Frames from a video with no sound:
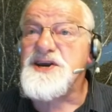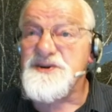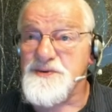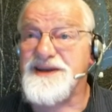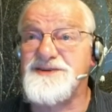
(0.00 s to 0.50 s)

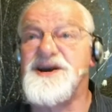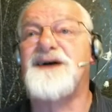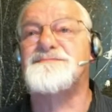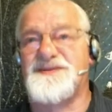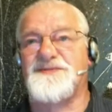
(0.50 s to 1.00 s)
generate
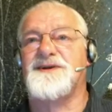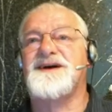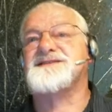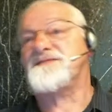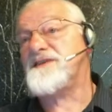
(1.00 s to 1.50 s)
jobs for
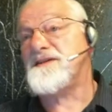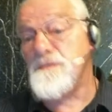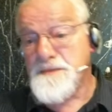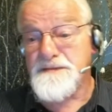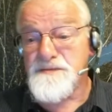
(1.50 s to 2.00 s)
lots of other
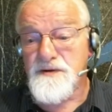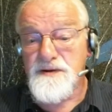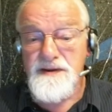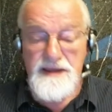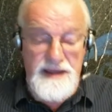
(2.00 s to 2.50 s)
people.
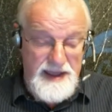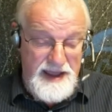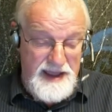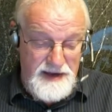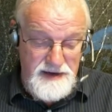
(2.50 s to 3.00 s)

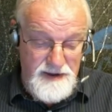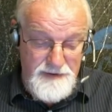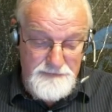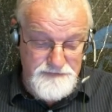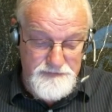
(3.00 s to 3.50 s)
And
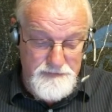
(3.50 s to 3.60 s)
um,